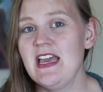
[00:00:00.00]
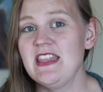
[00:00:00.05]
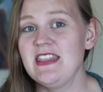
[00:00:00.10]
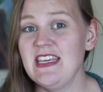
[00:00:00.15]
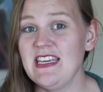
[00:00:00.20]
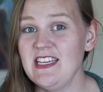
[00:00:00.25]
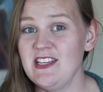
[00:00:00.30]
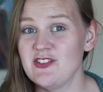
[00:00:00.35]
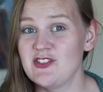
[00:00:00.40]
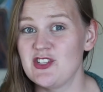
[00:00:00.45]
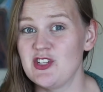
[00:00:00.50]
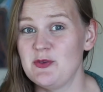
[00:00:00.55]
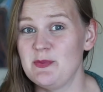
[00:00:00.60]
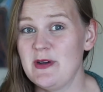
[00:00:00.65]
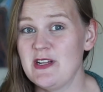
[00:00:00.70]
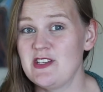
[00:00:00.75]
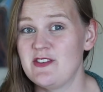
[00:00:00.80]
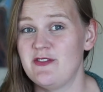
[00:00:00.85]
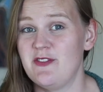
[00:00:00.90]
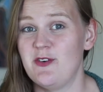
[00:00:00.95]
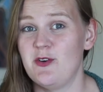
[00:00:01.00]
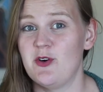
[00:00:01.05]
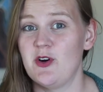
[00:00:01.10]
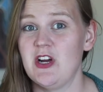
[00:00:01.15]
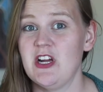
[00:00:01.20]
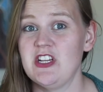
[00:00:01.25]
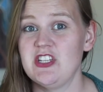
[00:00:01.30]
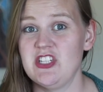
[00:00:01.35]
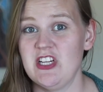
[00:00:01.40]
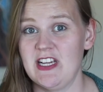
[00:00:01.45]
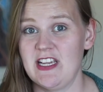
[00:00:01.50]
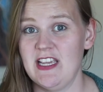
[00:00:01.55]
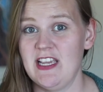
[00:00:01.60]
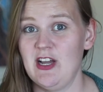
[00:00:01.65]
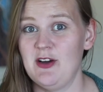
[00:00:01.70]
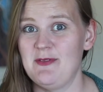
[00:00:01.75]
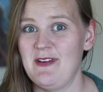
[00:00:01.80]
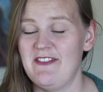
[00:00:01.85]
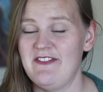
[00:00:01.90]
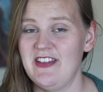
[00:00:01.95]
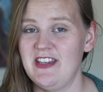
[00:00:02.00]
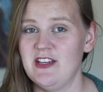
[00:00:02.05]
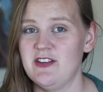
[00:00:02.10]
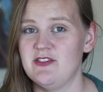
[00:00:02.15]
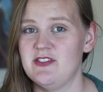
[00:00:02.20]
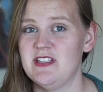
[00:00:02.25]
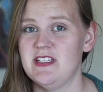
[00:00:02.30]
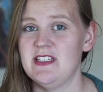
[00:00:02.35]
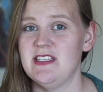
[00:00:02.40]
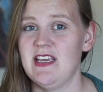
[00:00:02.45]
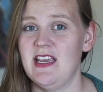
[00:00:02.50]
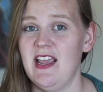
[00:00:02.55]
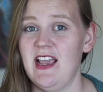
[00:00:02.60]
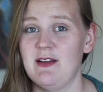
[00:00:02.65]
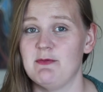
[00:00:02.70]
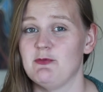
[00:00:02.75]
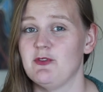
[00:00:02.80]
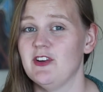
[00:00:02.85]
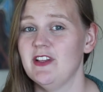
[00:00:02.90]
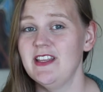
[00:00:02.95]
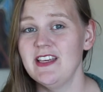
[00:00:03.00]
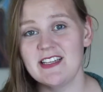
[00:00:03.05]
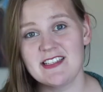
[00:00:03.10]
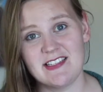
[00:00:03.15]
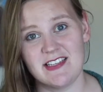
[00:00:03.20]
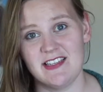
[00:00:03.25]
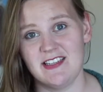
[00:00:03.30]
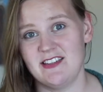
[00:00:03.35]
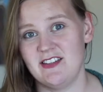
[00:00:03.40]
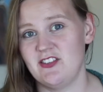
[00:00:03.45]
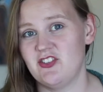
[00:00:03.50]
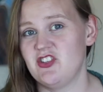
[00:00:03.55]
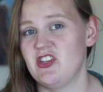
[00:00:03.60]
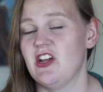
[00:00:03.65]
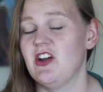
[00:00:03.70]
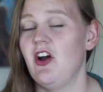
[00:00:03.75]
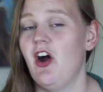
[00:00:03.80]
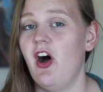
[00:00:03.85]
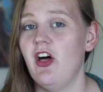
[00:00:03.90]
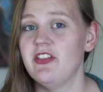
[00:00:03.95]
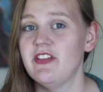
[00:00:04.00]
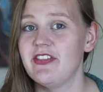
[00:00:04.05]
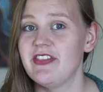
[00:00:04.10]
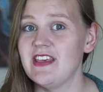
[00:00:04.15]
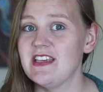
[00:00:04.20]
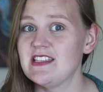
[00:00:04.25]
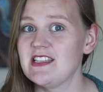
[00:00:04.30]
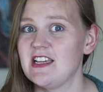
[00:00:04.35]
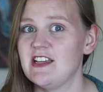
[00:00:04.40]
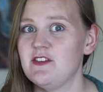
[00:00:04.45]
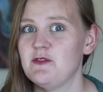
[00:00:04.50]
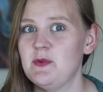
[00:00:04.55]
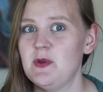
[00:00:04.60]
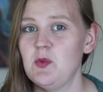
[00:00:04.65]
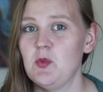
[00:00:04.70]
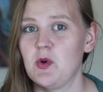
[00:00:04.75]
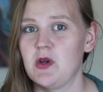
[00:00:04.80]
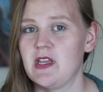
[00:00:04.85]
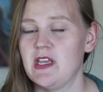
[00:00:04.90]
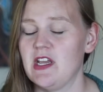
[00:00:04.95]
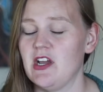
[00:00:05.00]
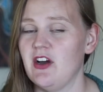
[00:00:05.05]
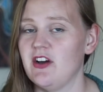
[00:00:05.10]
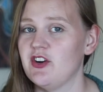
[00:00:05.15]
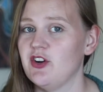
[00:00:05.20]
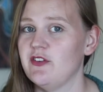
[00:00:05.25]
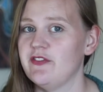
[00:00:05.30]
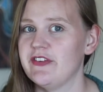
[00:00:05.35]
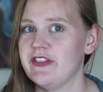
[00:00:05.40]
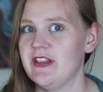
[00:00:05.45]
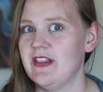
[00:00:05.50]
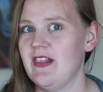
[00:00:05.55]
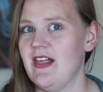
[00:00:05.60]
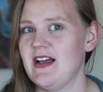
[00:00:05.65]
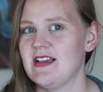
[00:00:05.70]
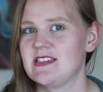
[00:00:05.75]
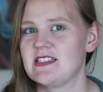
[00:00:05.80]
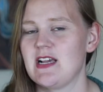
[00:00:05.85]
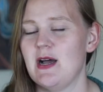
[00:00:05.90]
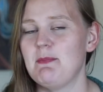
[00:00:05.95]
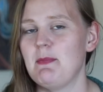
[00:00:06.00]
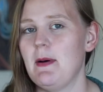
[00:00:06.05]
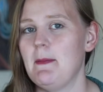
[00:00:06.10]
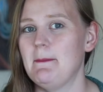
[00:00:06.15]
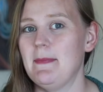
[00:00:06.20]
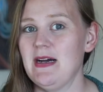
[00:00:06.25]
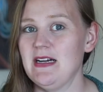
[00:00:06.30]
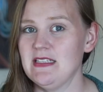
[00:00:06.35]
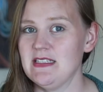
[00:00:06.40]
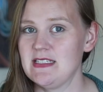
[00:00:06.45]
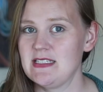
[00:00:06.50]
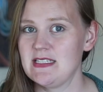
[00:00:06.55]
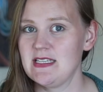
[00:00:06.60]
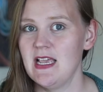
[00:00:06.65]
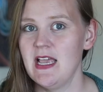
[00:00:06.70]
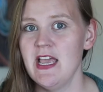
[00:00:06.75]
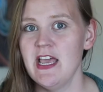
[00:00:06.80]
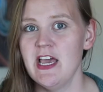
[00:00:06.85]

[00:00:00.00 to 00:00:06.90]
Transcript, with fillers: Thank you so much for checking out my video today. I'm really excited to share all the things I have been working on over the last couple of months.